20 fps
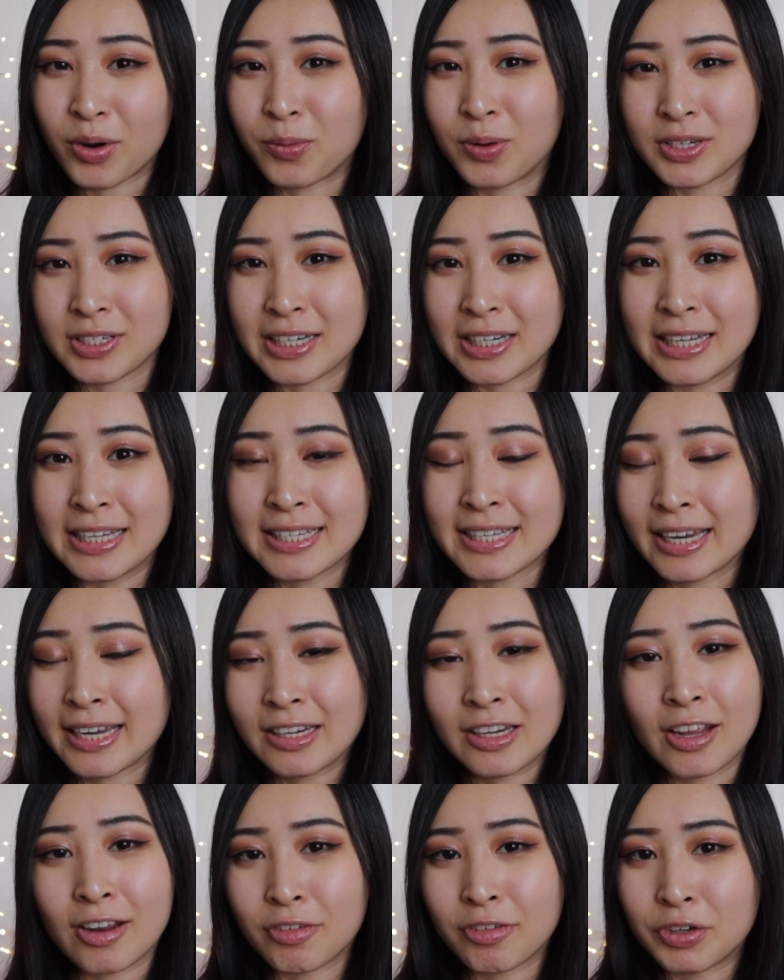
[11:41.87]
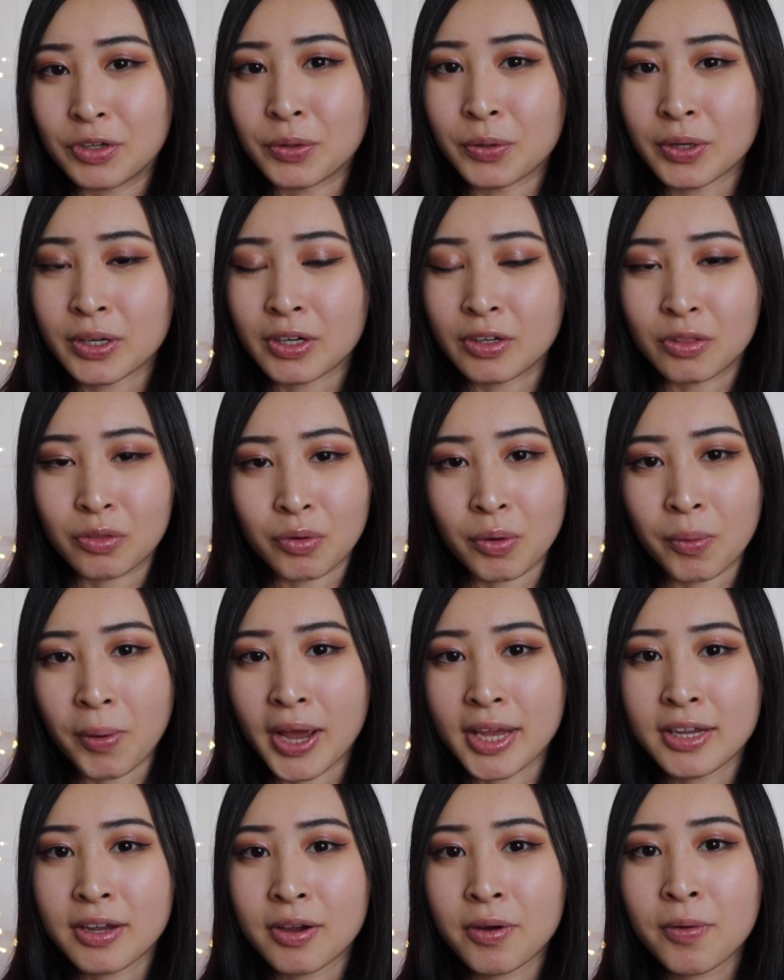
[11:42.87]
questions that an interviewer could throw
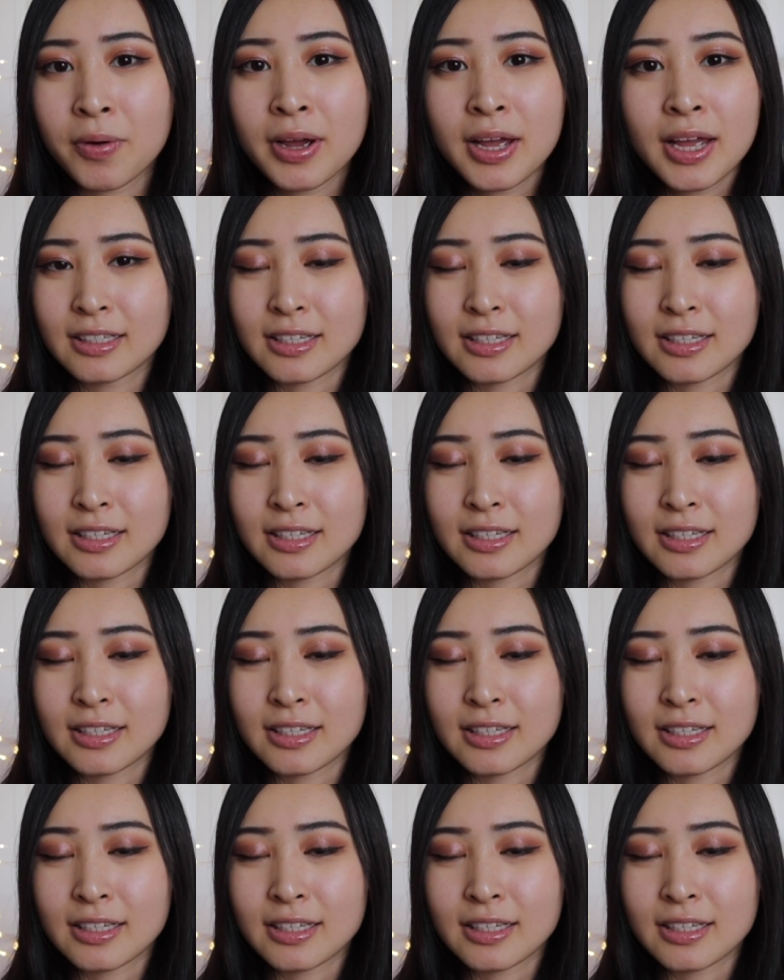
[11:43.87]
at you